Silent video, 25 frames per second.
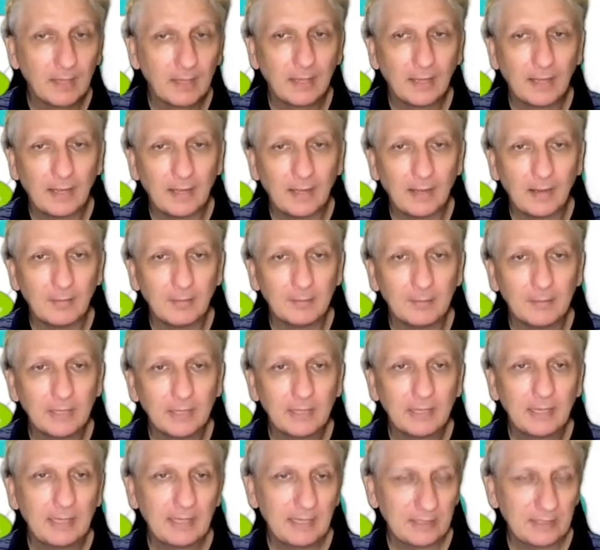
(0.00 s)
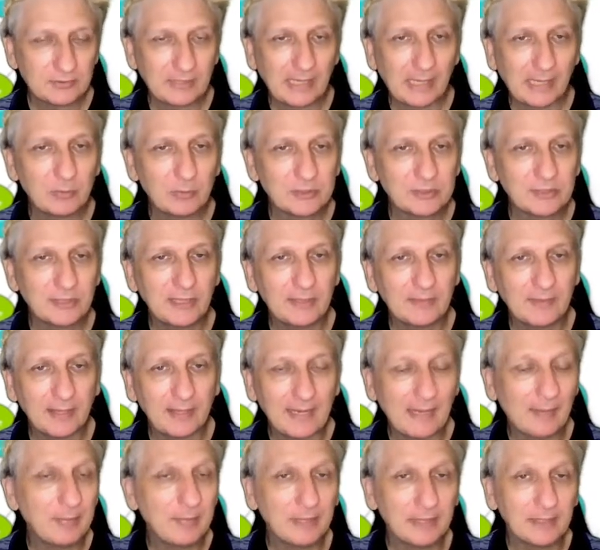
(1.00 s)
Um, and let's say we're seeing that
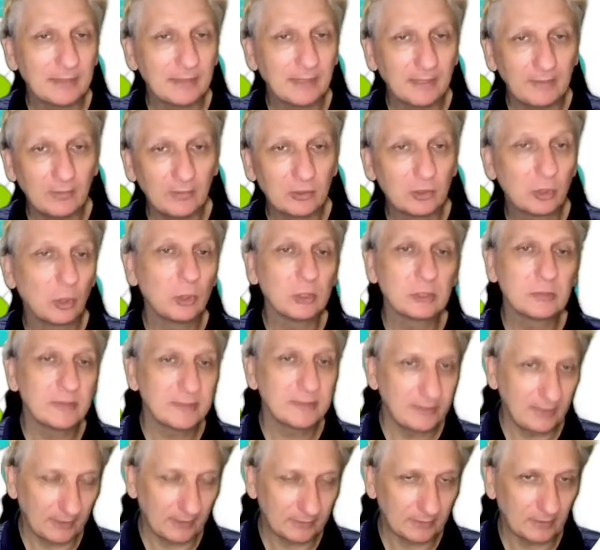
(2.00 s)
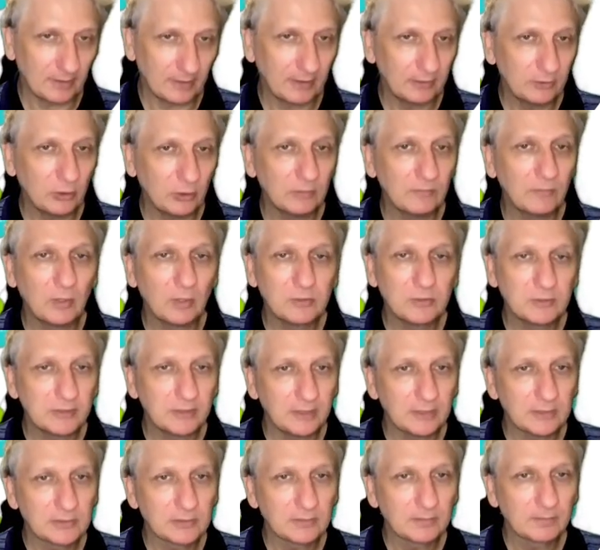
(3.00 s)
happening in the tertiary sector at
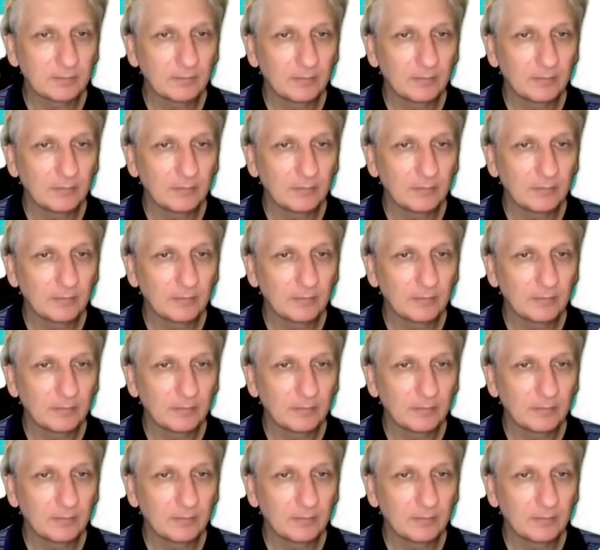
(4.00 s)
universities.